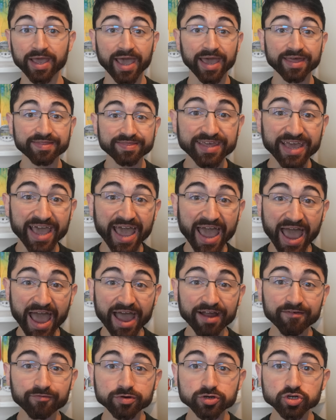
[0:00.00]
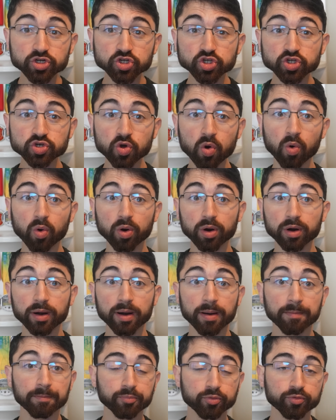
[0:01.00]
And the average score
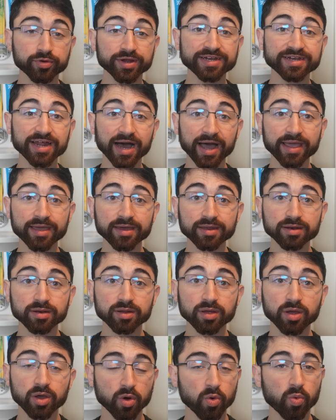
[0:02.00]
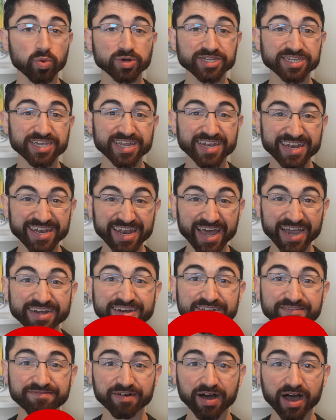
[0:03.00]
pre-diet was
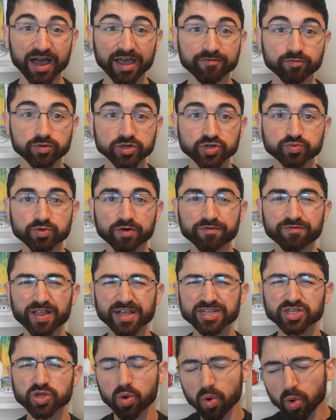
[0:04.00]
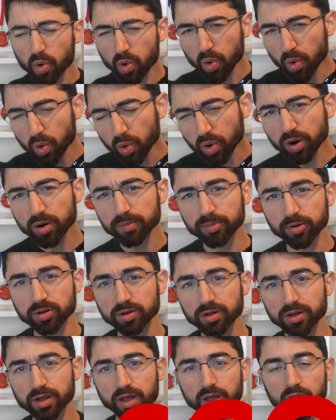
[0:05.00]
95, which reflects
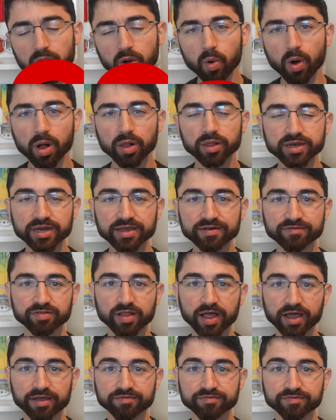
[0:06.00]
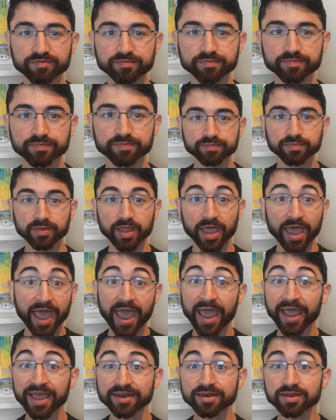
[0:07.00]
horrible quality of life.
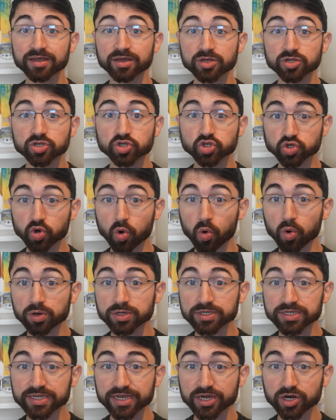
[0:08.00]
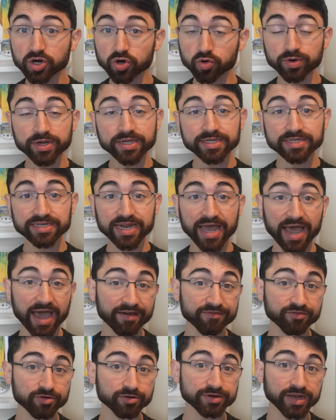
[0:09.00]
And scores increased
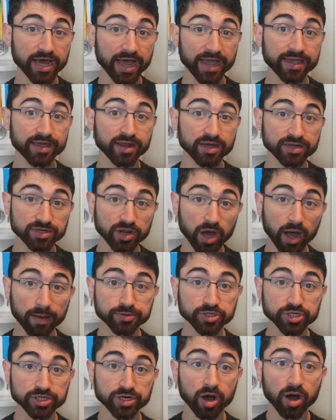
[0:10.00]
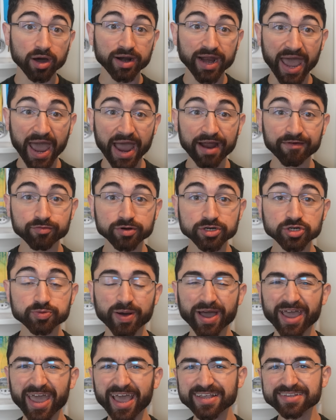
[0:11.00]
after diet adoption on average
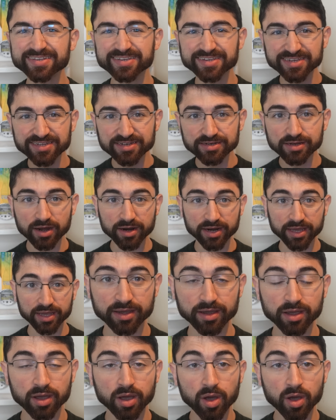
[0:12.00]
by a stunning